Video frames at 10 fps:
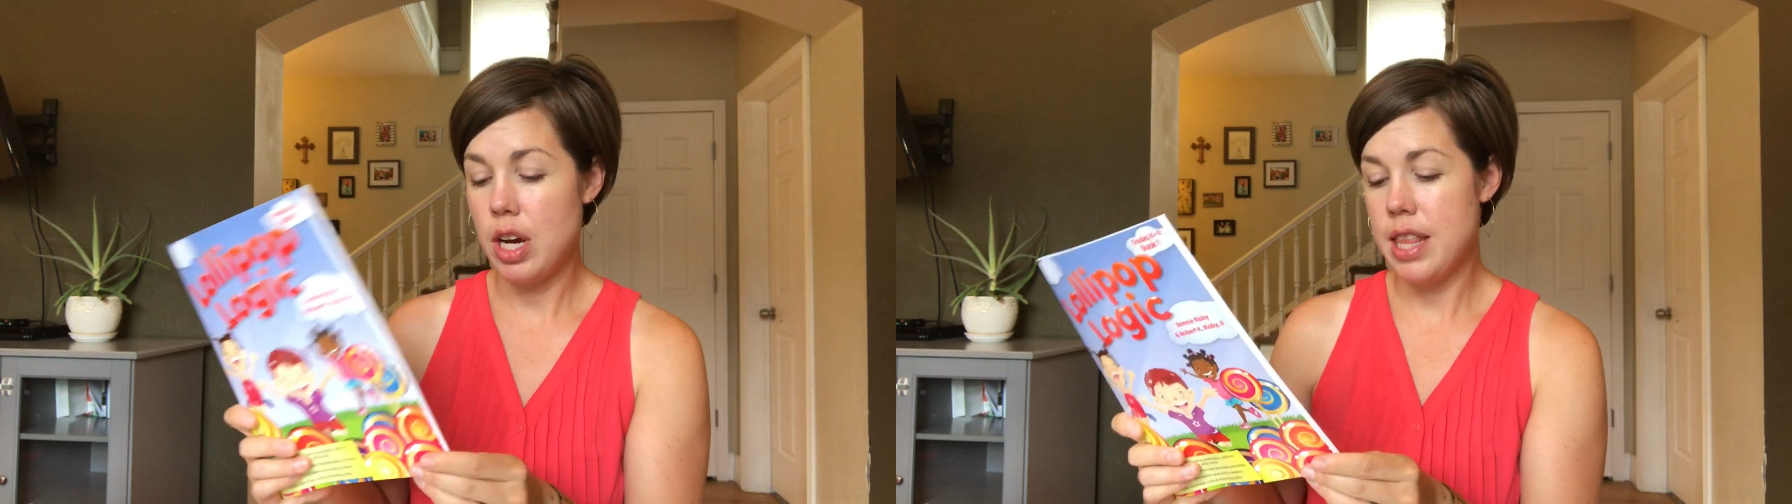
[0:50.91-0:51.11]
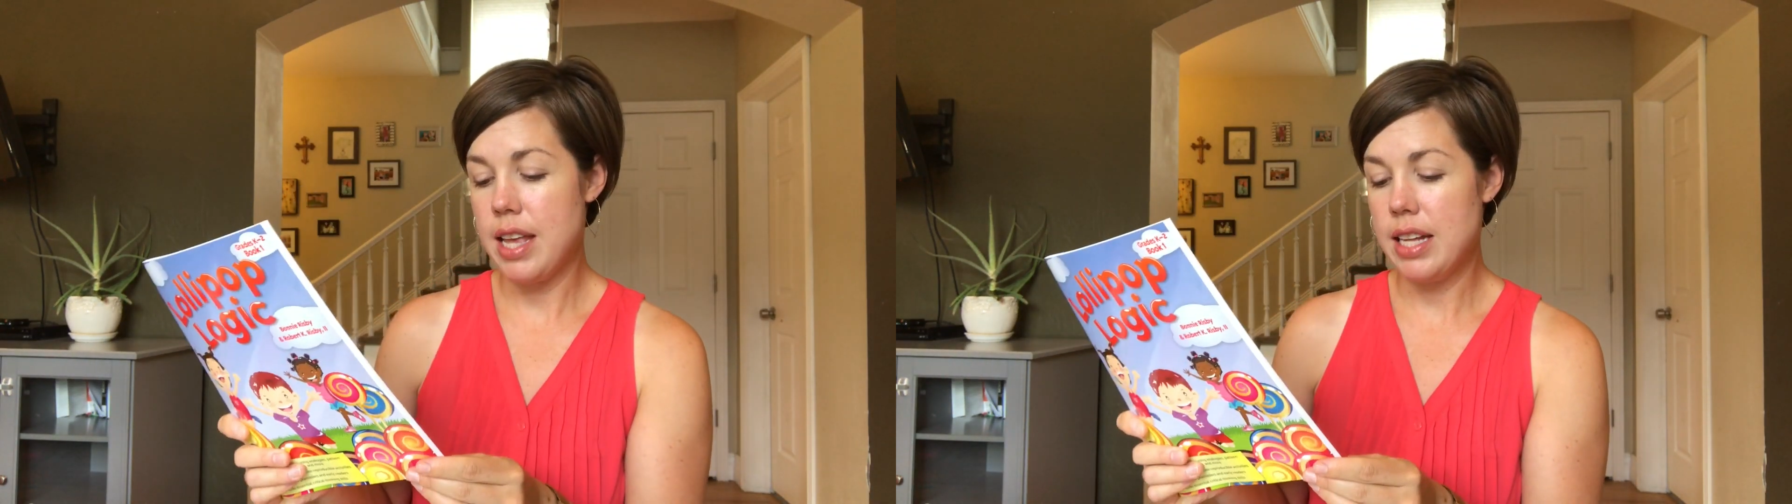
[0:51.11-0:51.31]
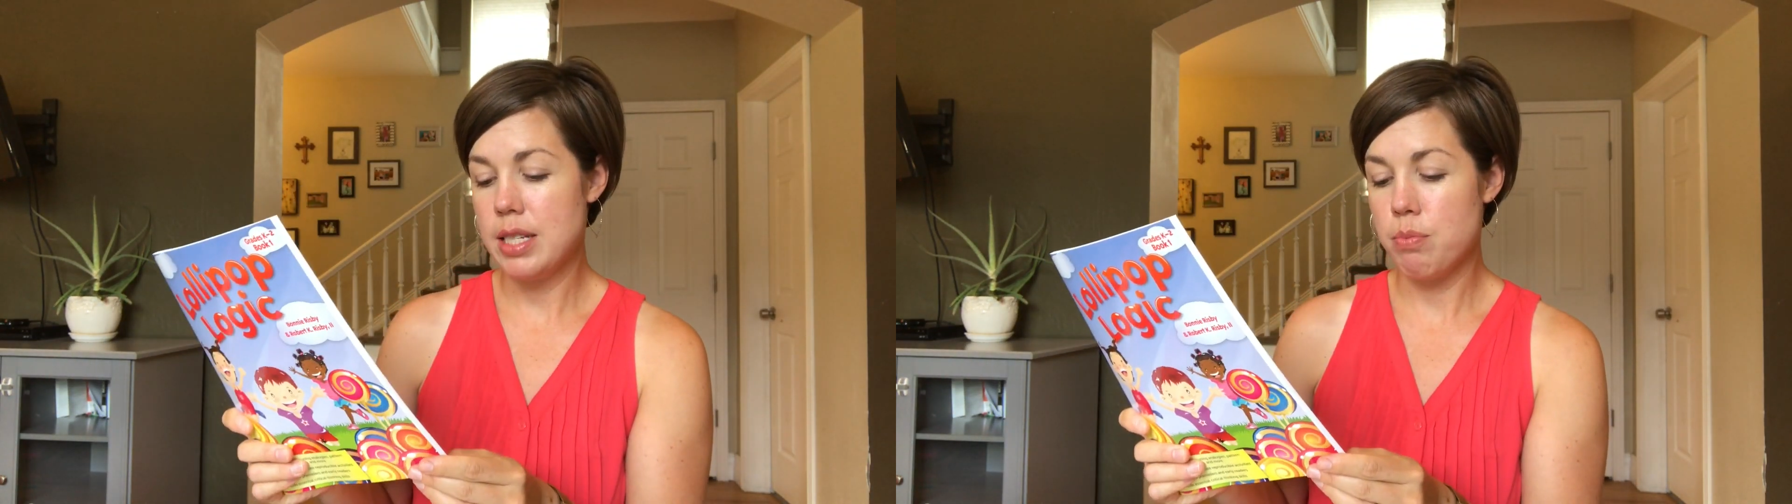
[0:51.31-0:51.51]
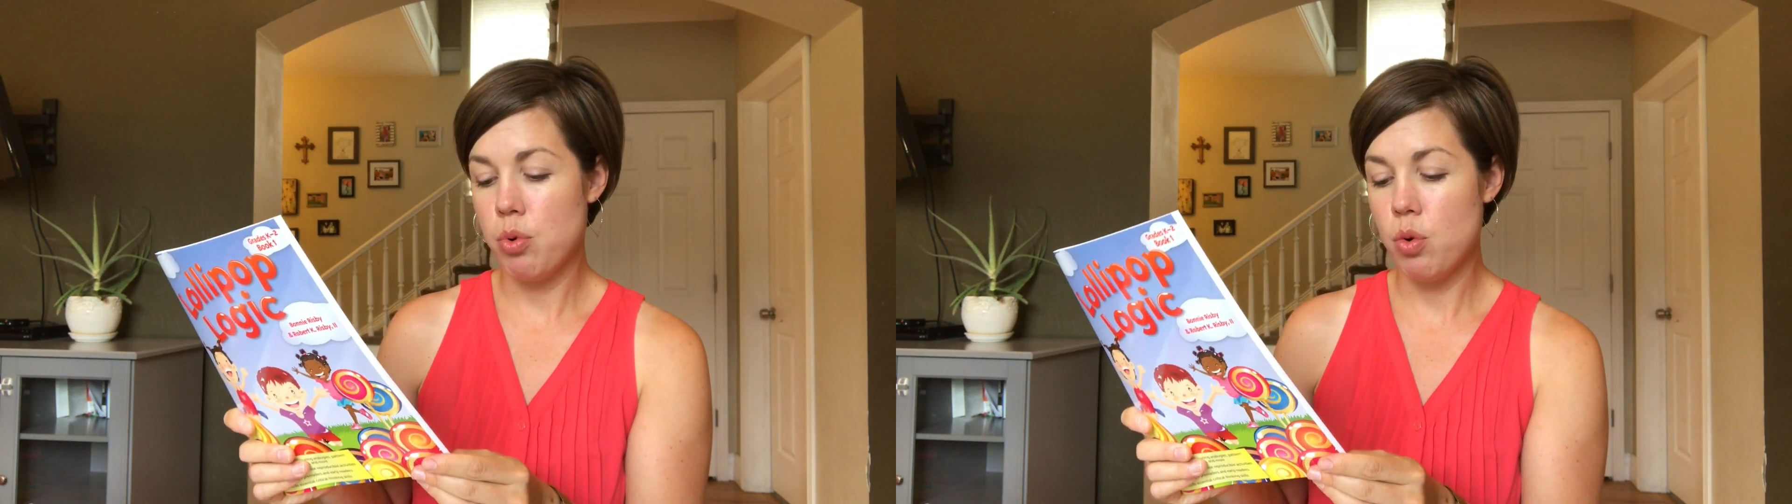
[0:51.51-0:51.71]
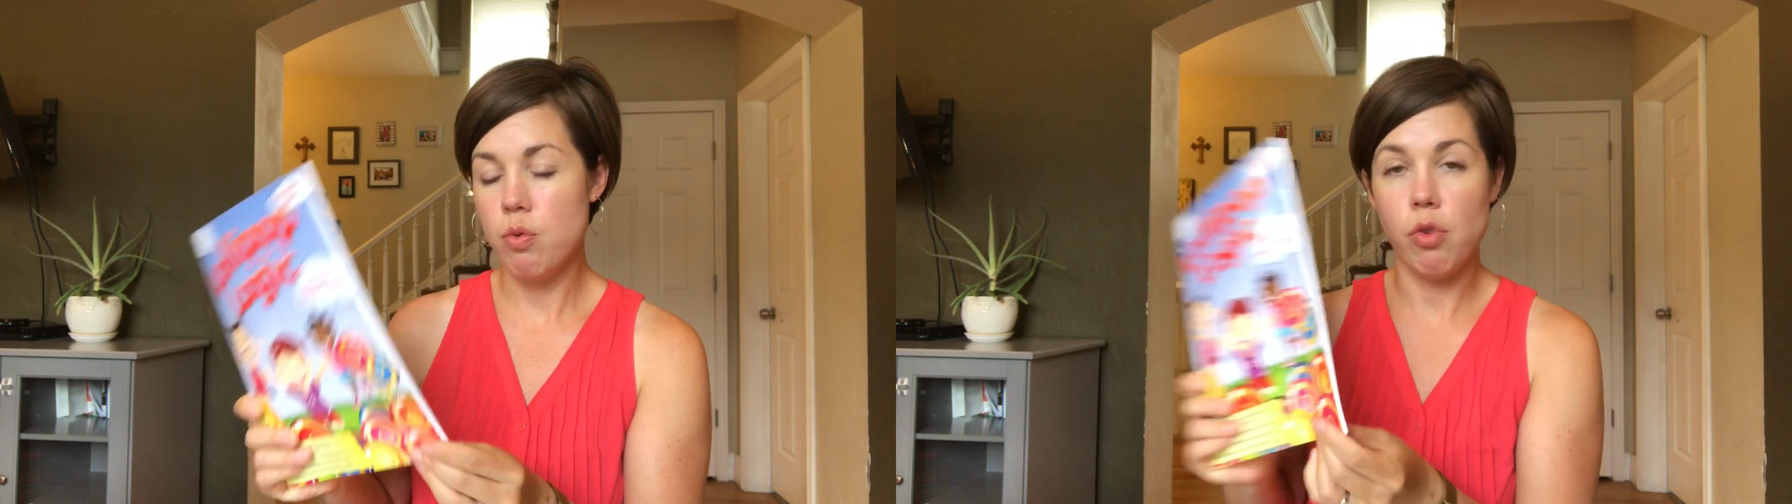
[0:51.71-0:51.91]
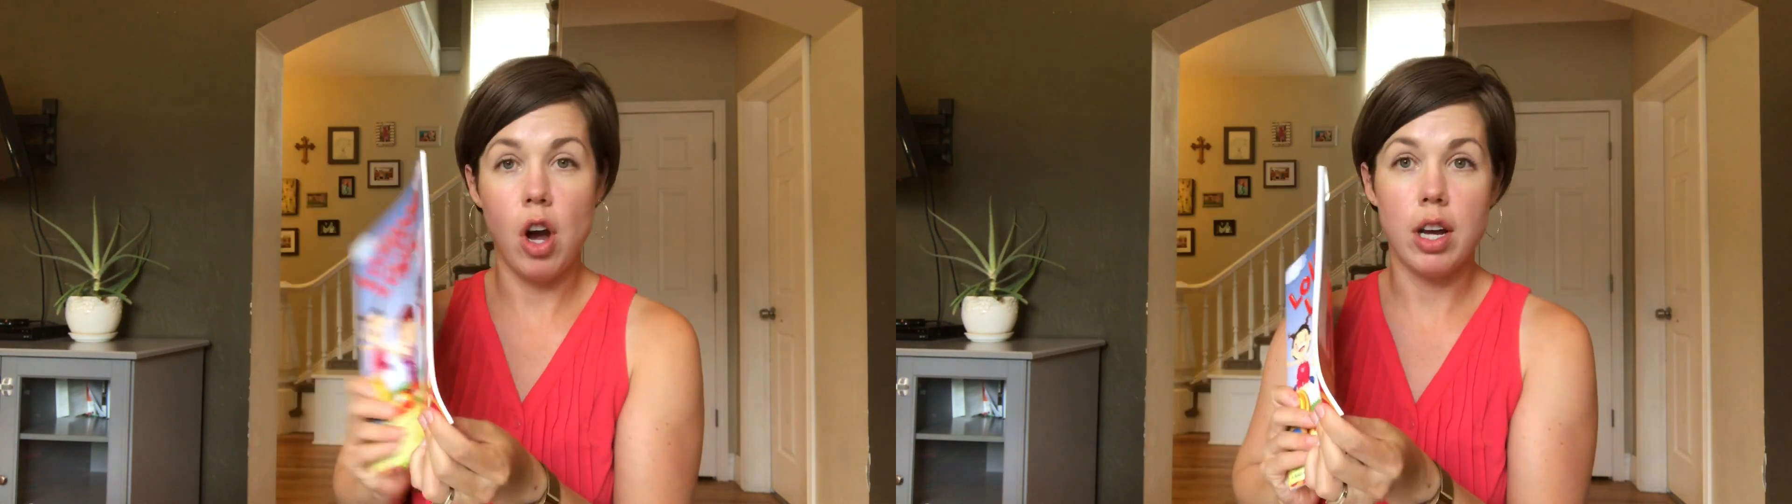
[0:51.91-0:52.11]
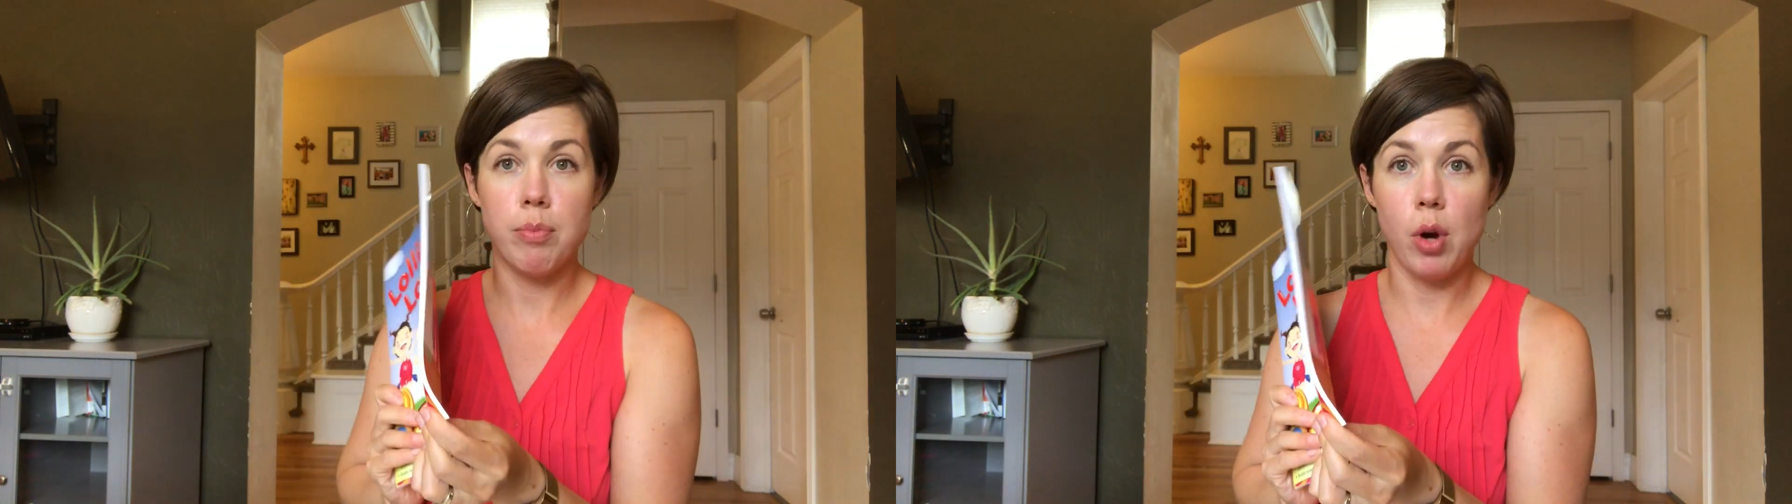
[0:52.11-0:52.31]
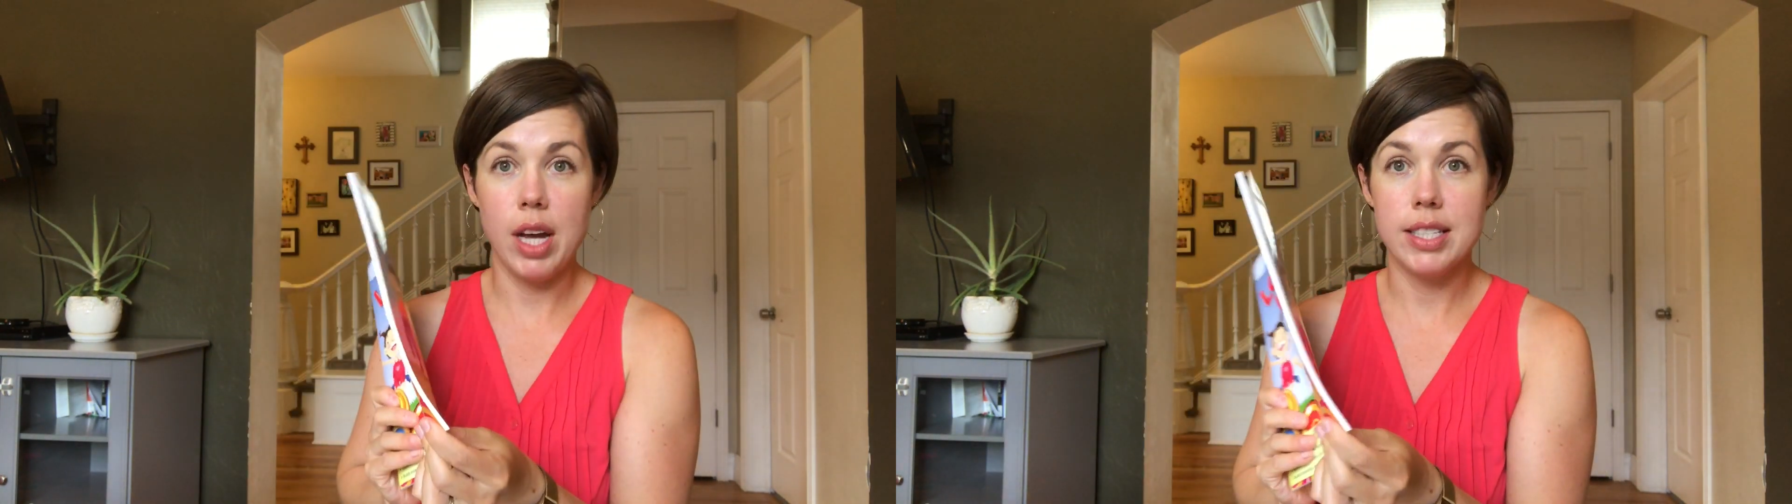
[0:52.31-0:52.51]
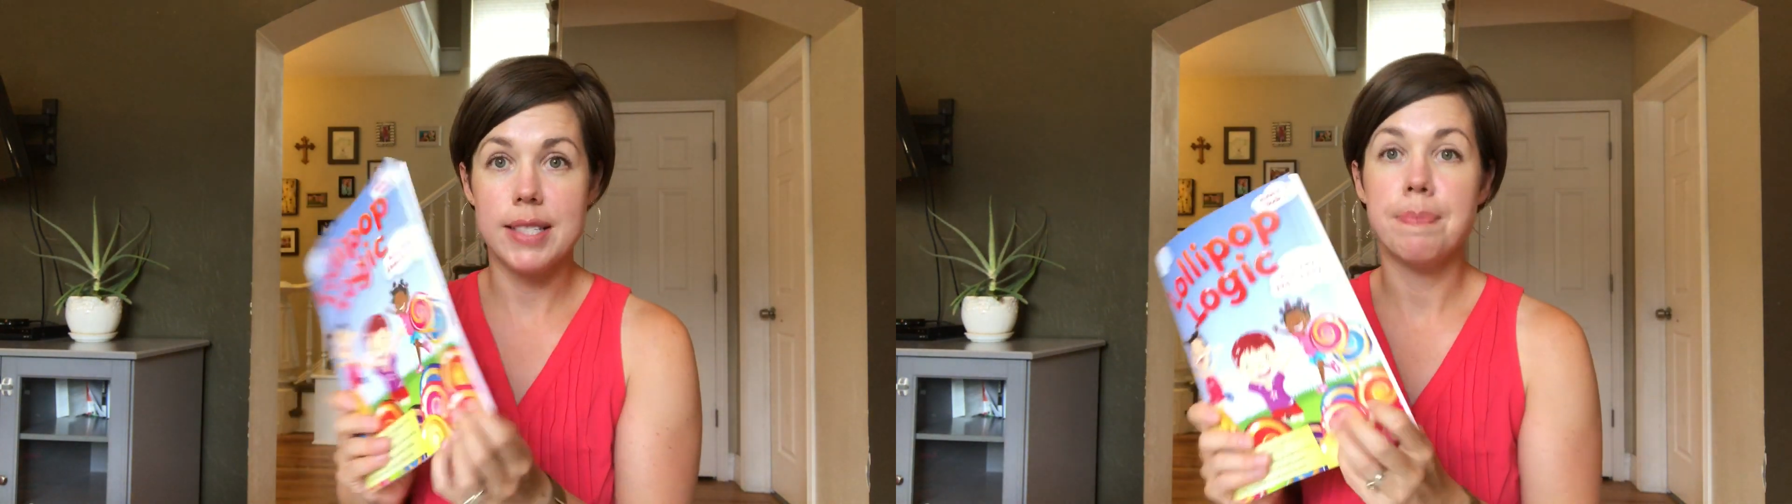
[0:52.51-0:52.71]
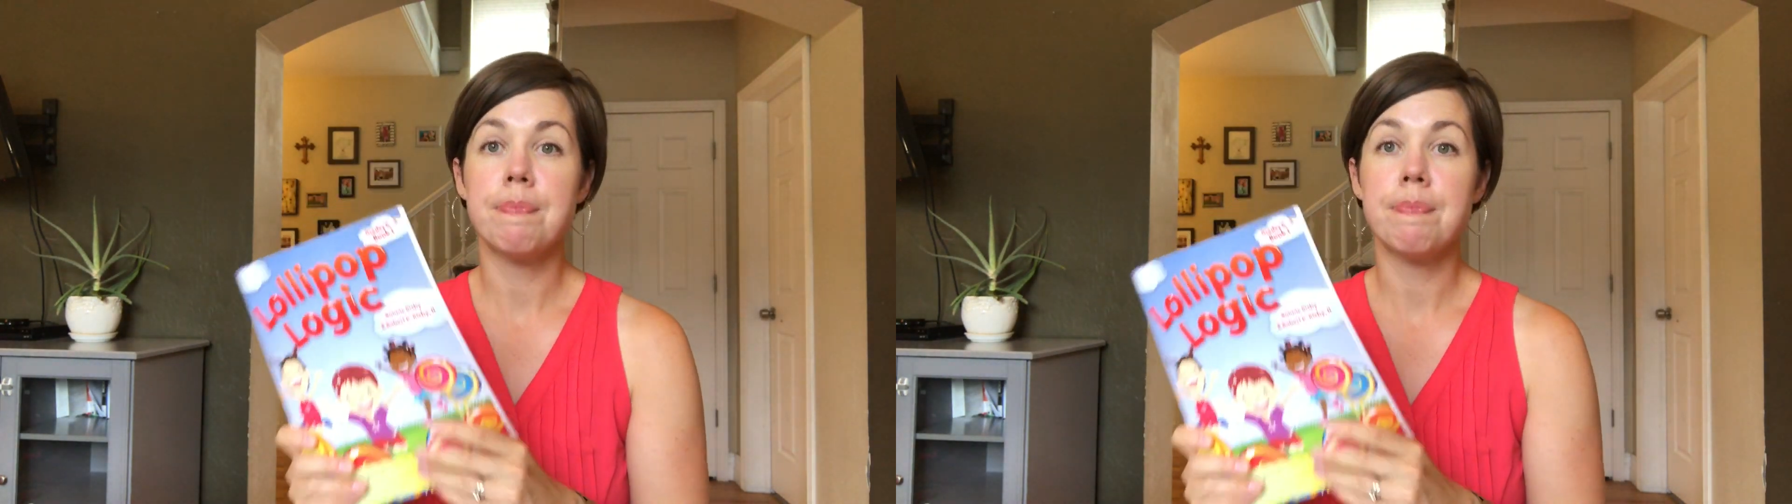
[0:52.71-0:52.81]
and that's Prufrock Press.